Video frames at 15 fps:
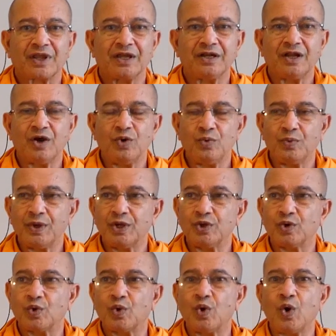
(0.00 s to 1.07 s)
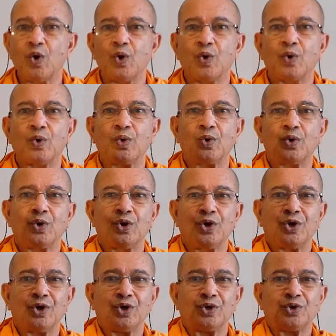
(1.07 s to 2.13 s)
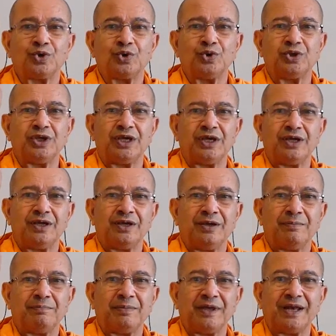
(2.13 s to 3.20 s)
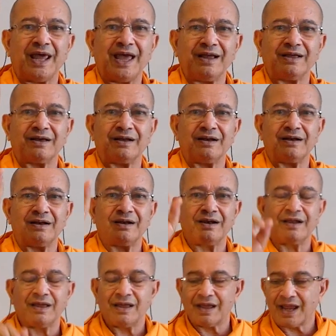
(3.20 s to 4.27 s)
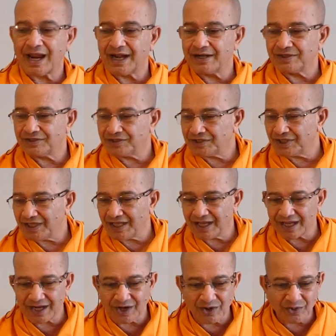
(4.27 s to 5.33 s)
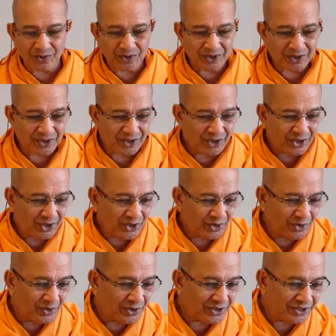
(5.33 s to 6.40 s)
Now when you go to the pinnacle and see around, you